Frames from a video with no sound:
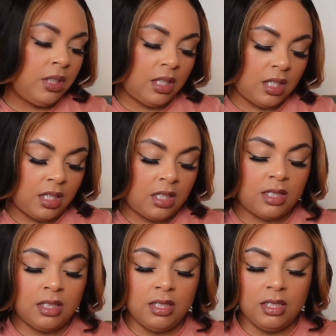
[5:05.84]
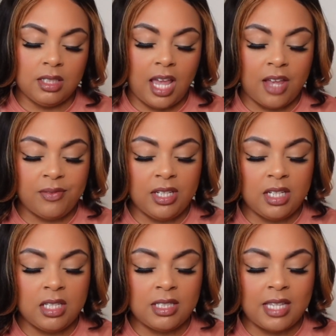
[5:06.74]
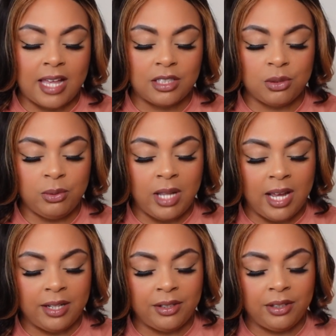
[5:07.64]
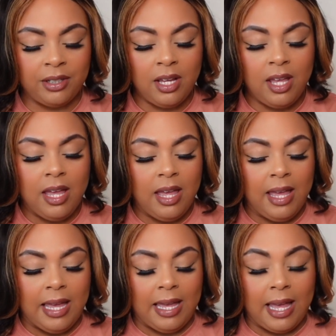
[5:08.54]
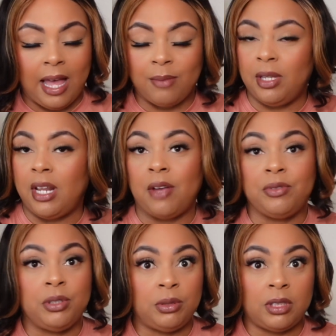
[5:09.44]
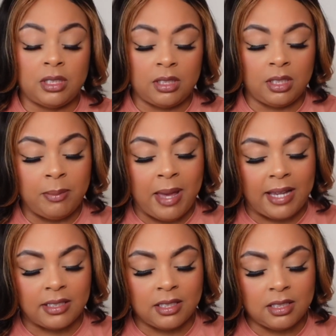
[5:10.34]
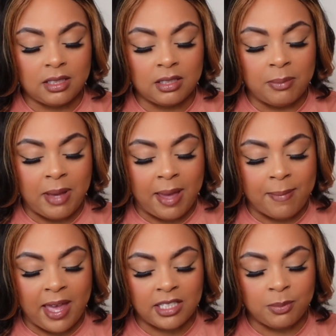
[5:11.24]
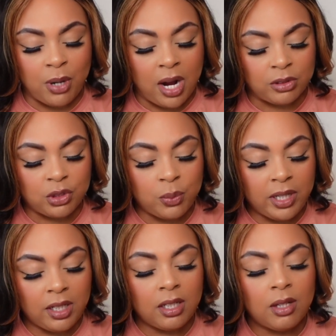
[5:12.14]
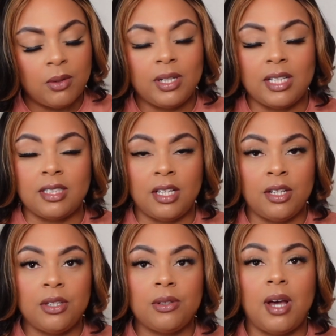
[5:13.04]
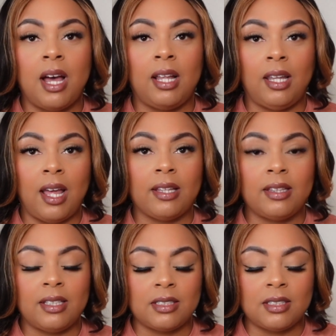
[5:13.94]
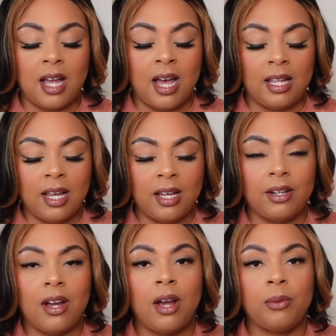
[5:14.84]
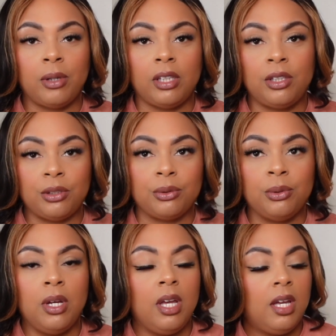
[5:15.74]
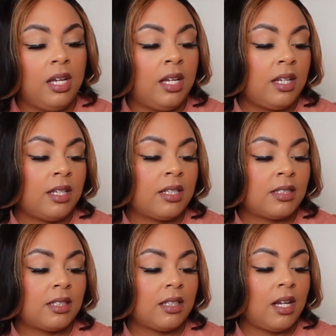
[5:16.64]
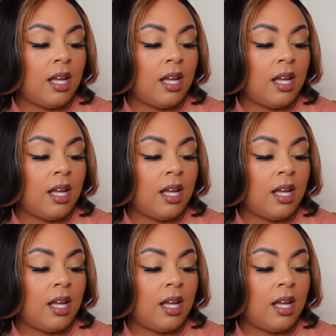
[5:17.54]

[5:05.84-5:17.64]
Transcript: the KVD Tattoo Liner I mean, I've used this to the max. This is the Mad Max Brown 20. I tell you, I like this eyeliner. I really do. It is